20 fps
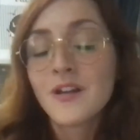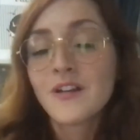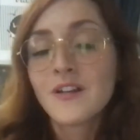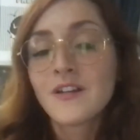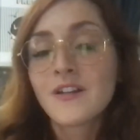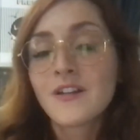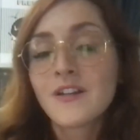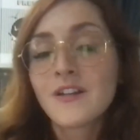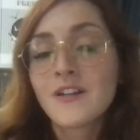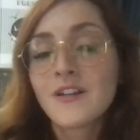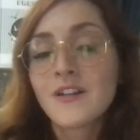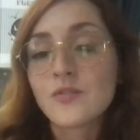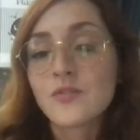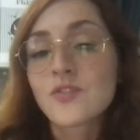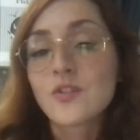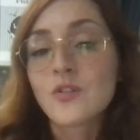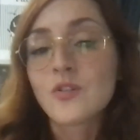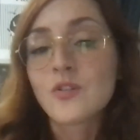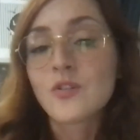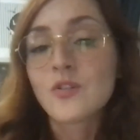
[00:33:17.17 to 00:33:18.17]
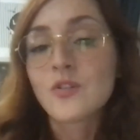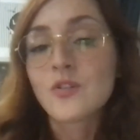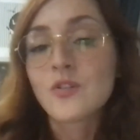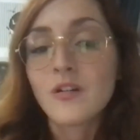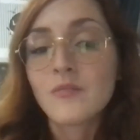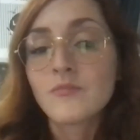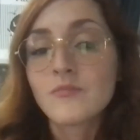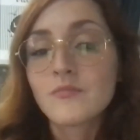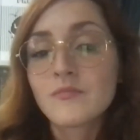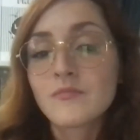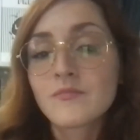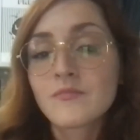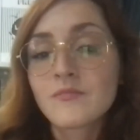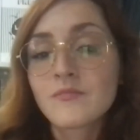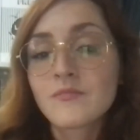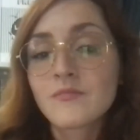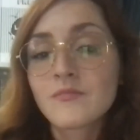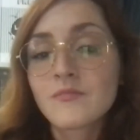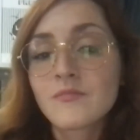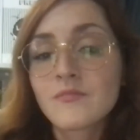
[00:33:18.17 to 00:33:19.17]
is also,
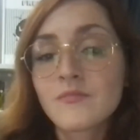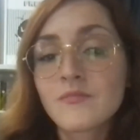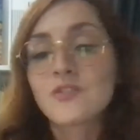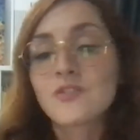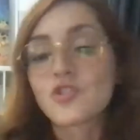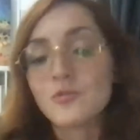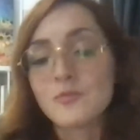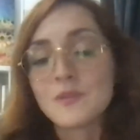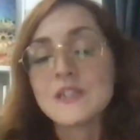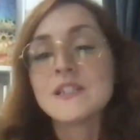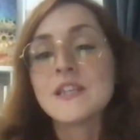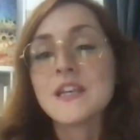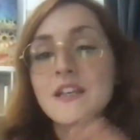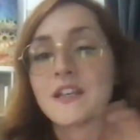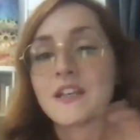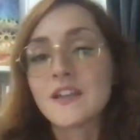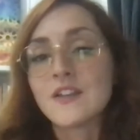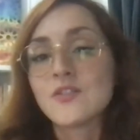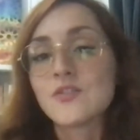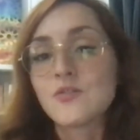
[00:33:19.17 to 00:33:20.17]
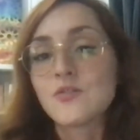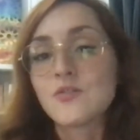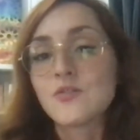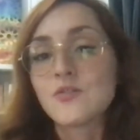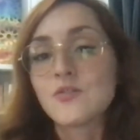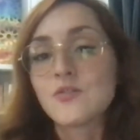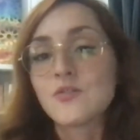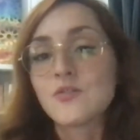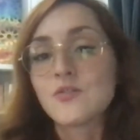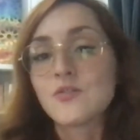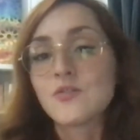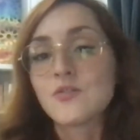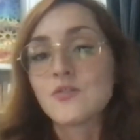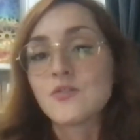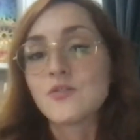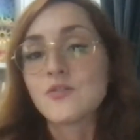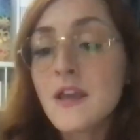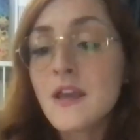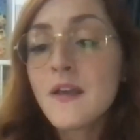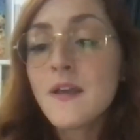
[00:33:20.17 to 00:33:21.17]
I think, should be taken into that
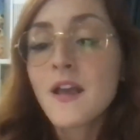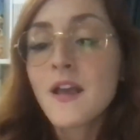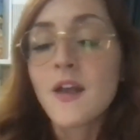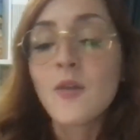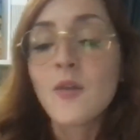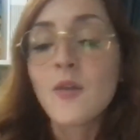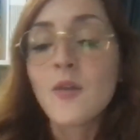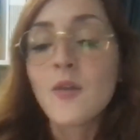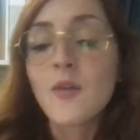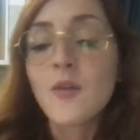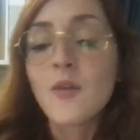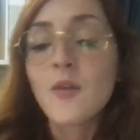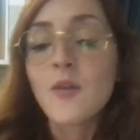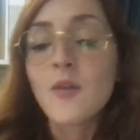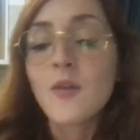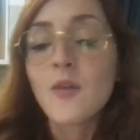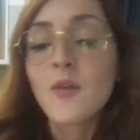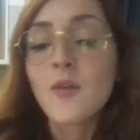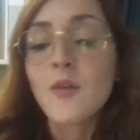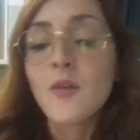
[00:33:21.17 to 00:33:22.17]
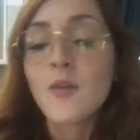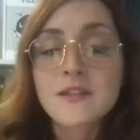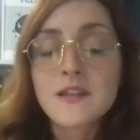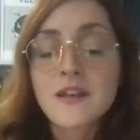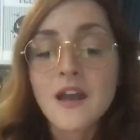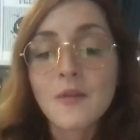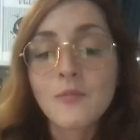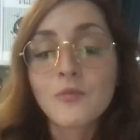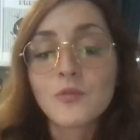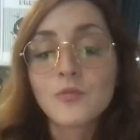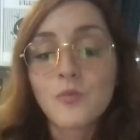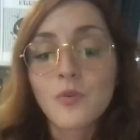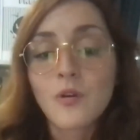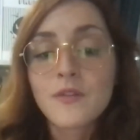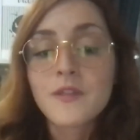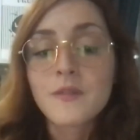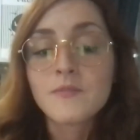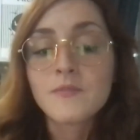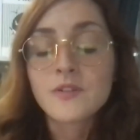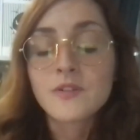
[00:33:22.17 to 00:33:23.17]
context. And what are the main things that I would
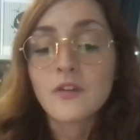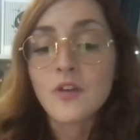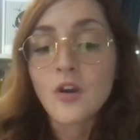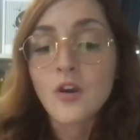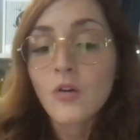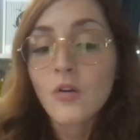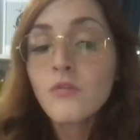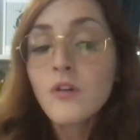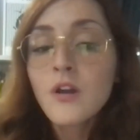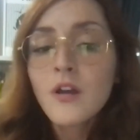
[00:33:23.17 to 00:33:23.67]
want them to know?